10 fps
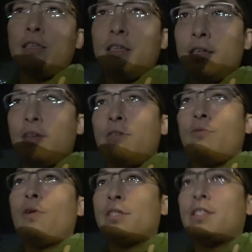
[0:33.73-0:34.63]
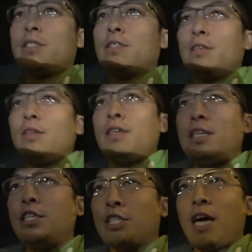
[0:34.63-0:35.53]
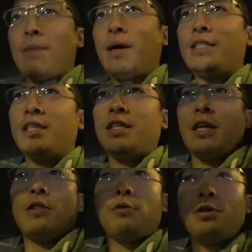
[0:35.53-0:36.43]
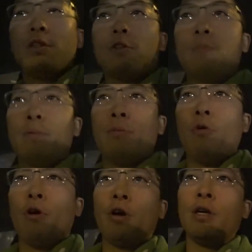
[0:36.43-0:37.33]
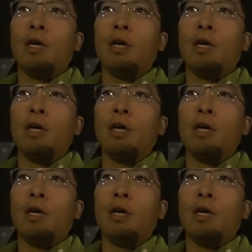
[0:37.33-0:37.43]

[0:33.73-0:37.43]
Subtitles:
it was, each time I did it, I learned a little bit more,